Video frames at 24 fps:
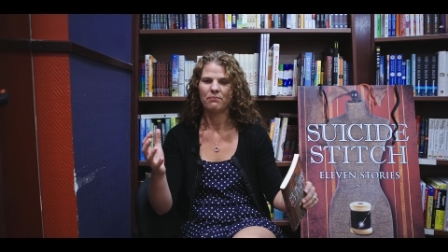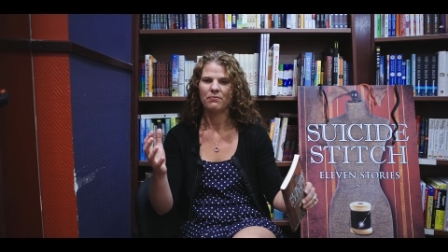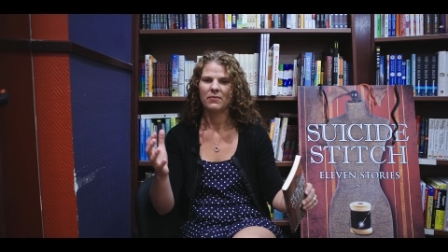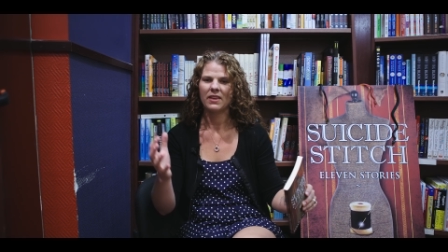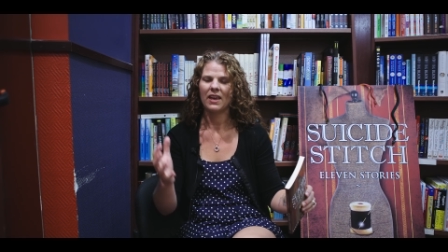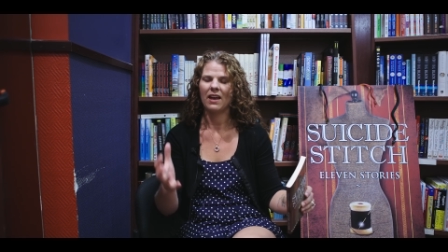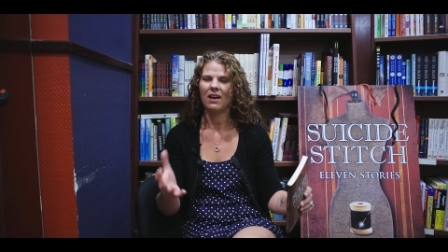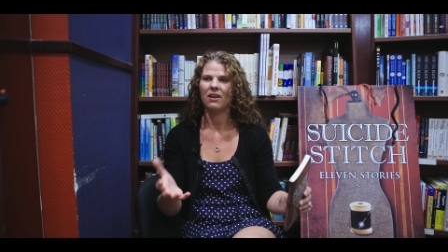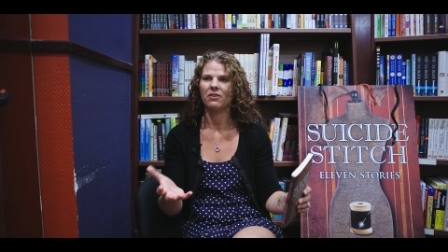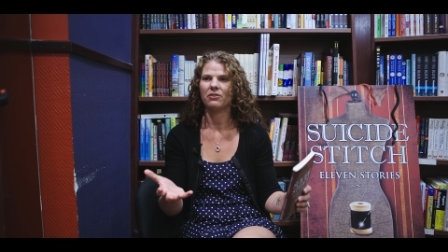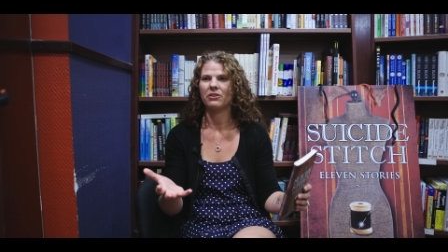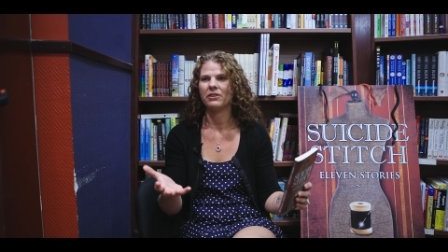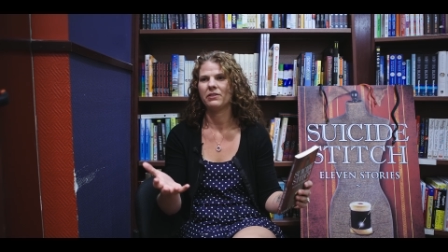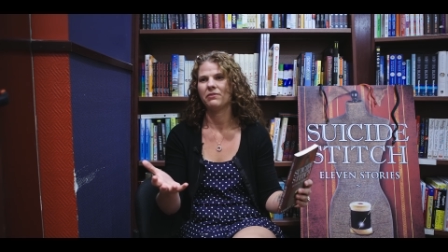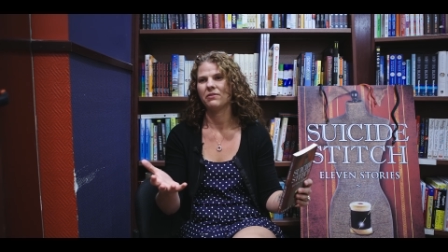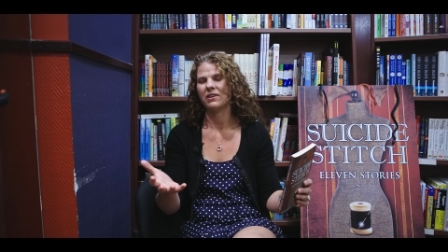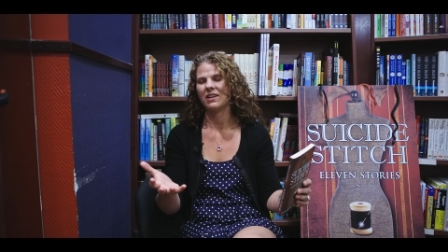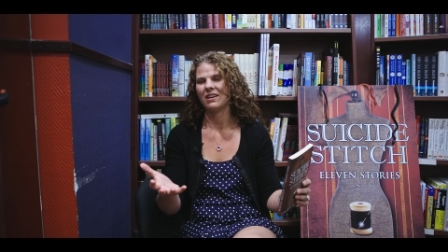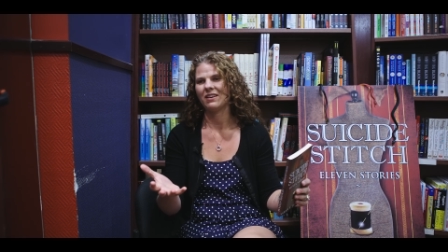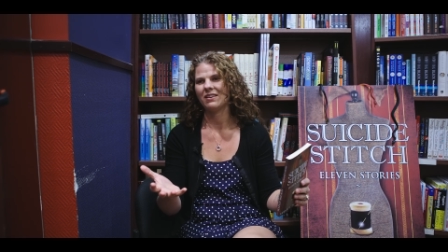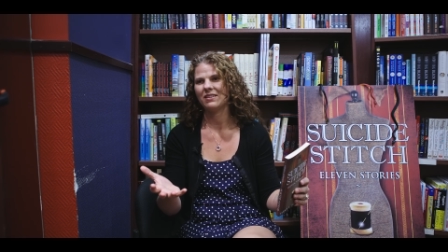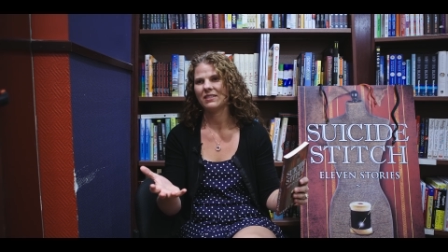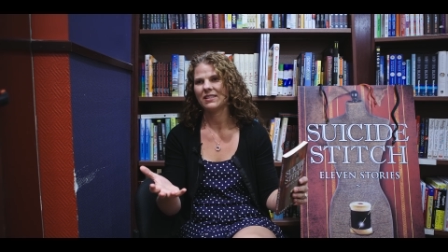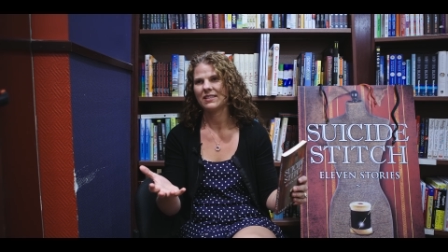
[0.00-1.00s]
Calgary
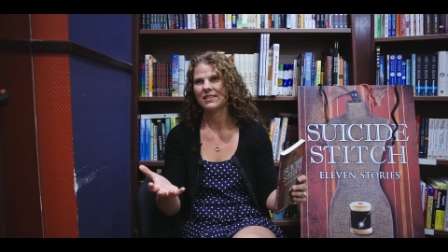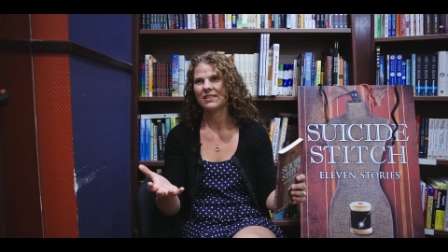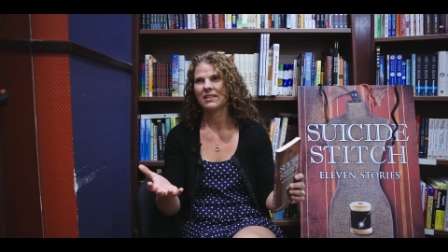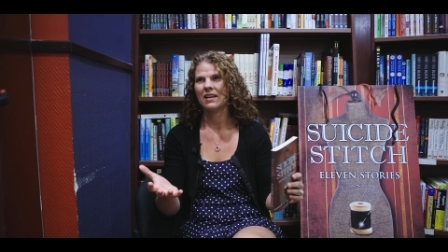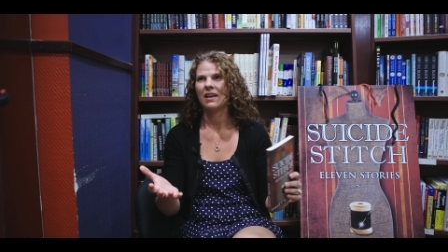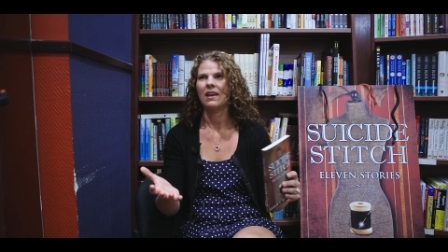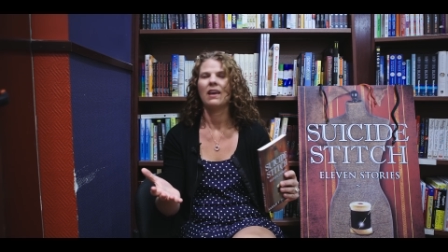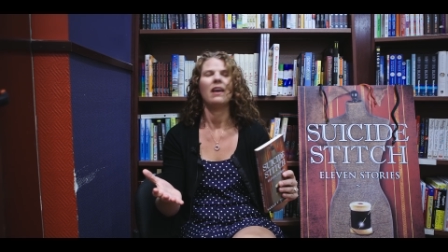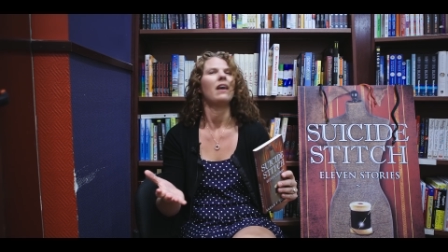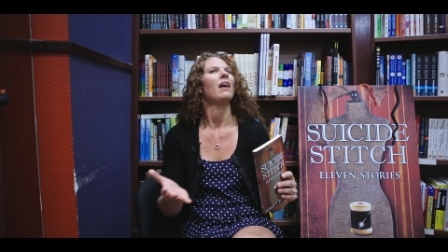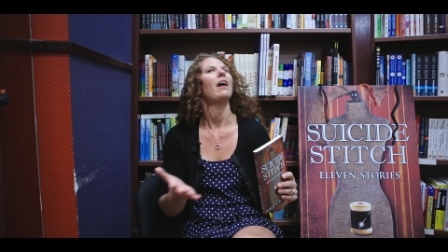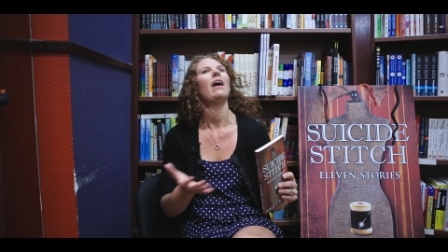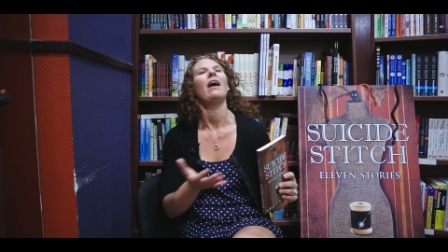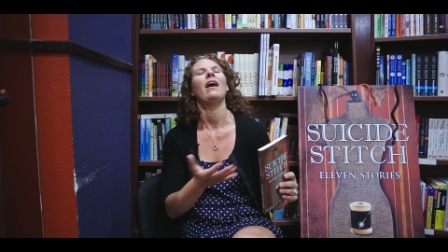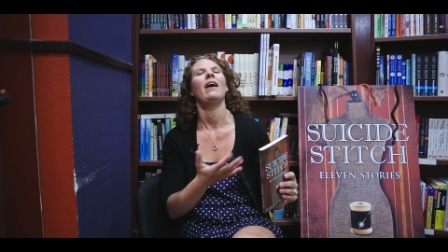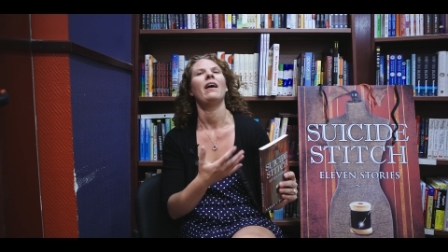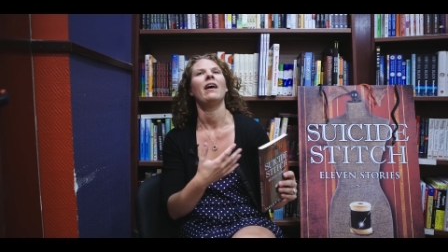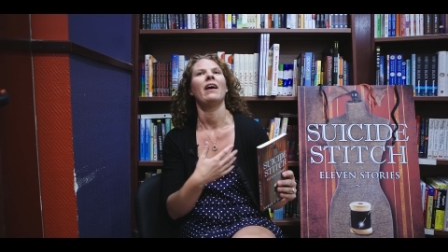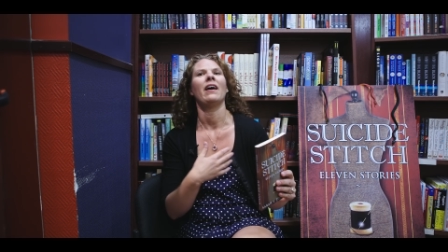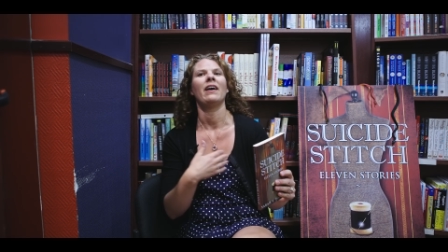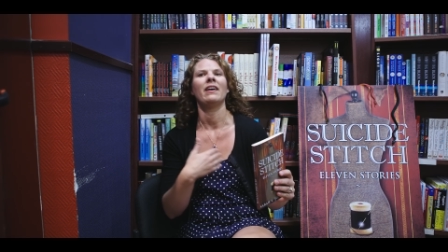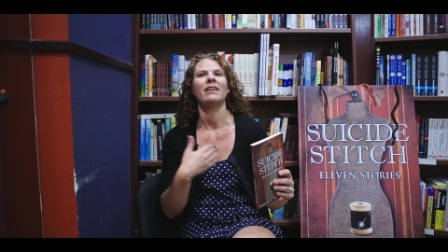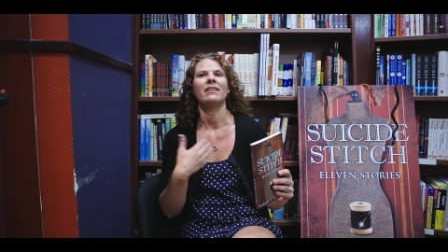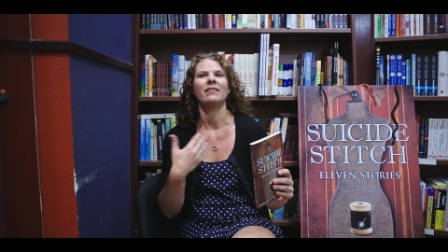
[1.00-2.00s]
Reads
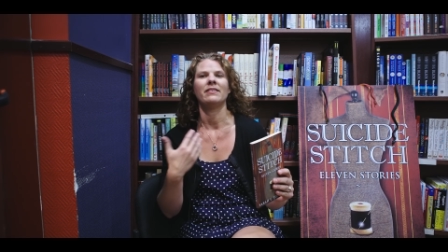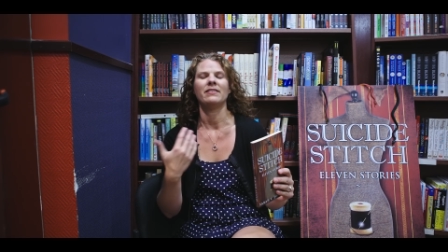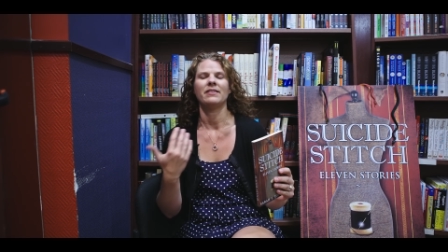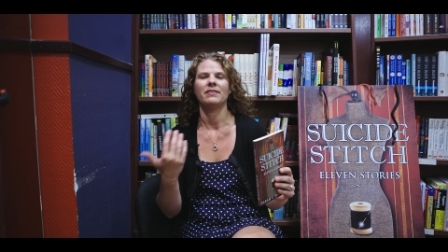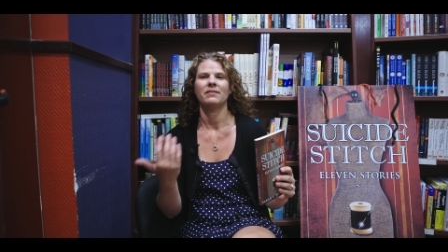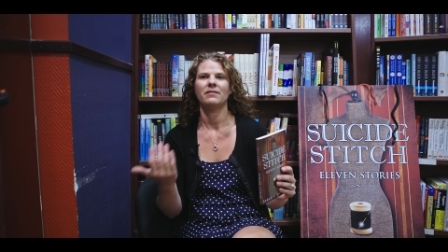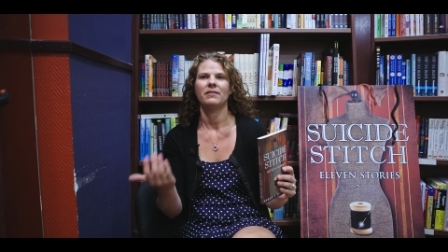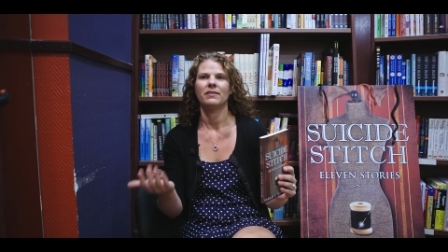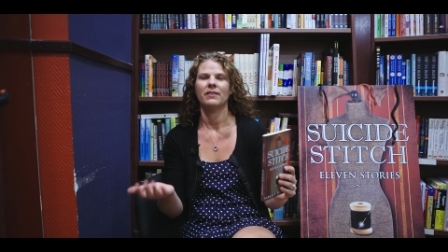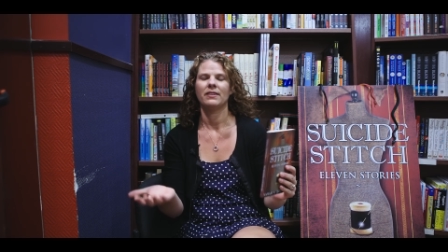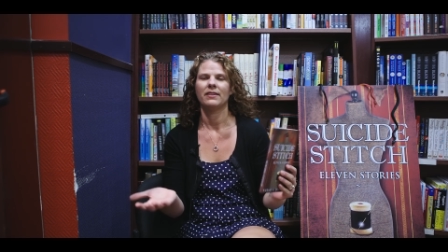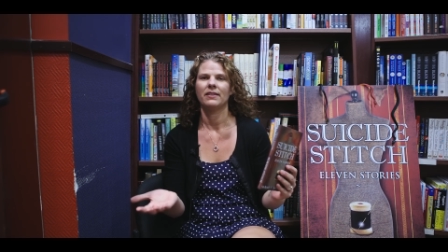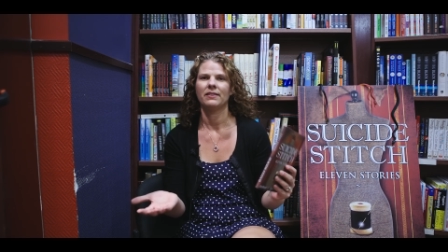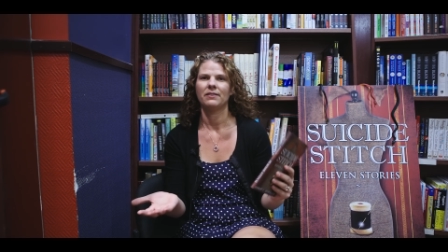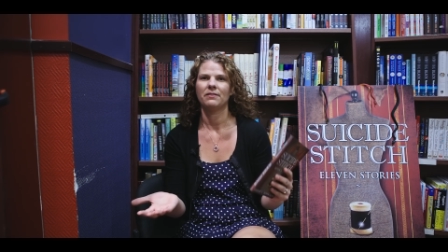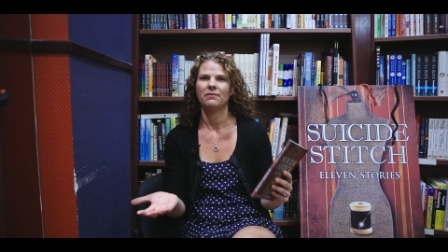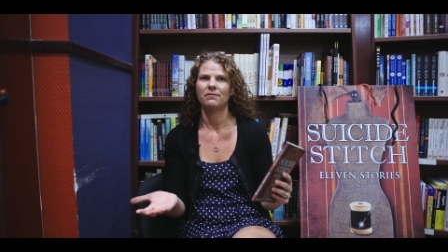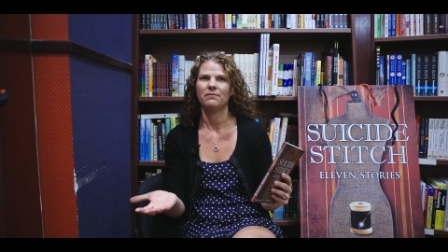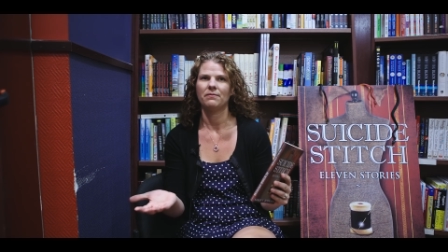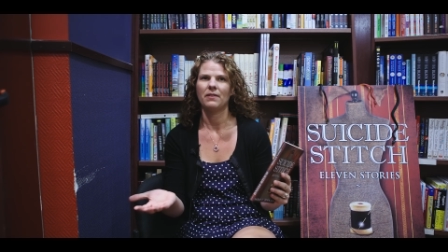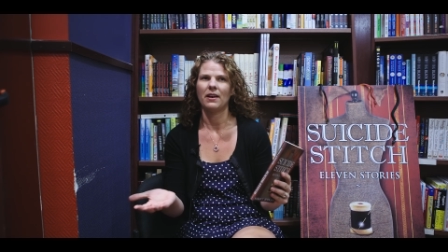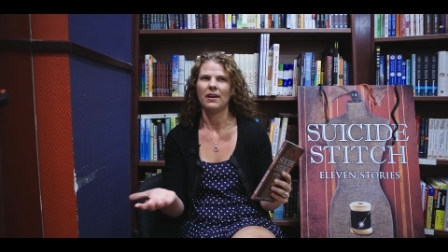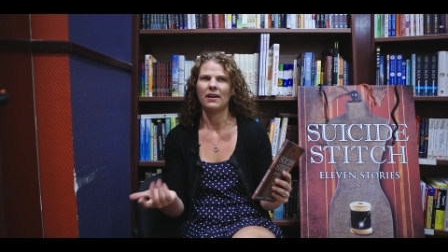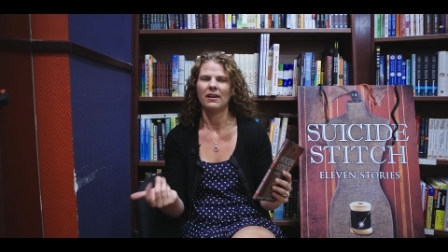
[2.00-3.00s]
and
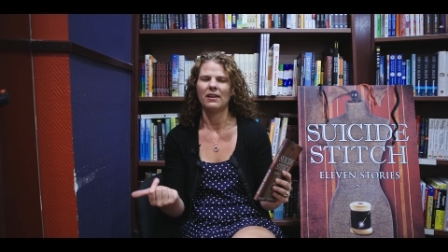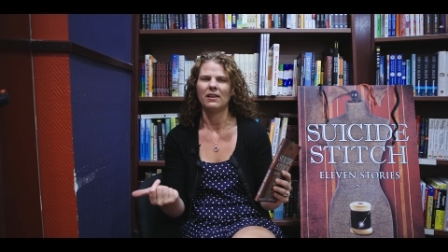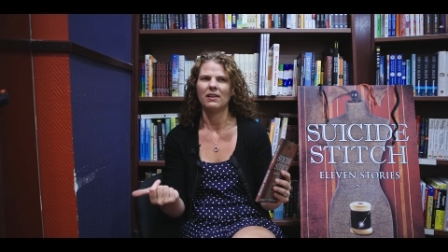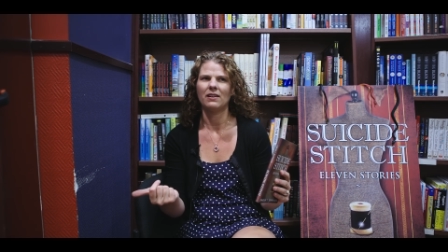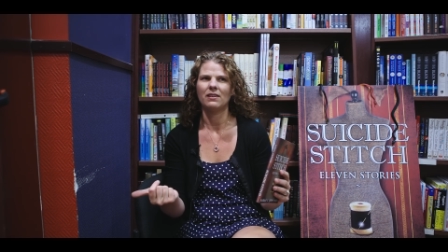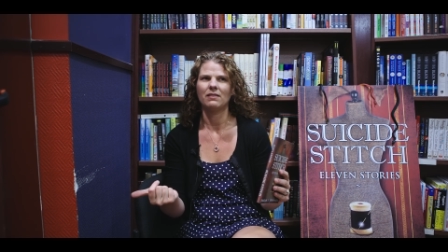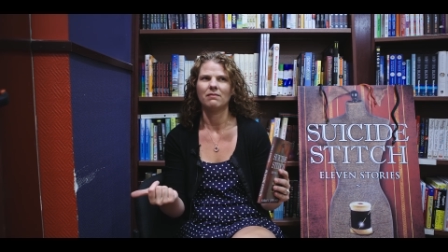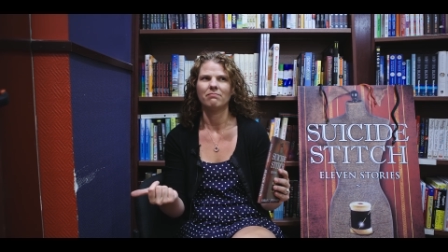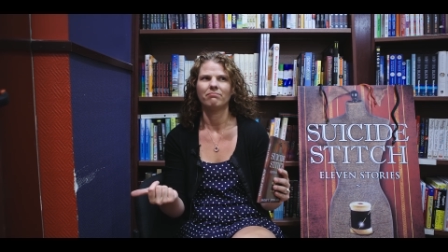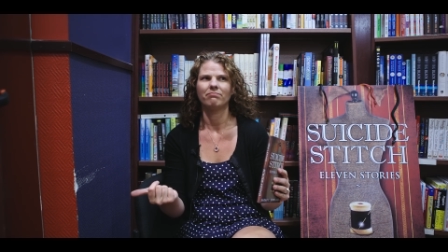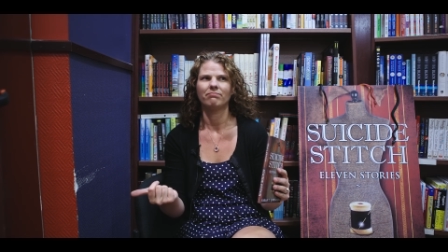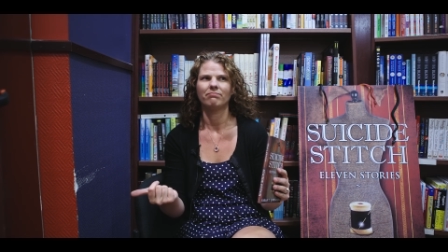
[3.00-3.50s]
a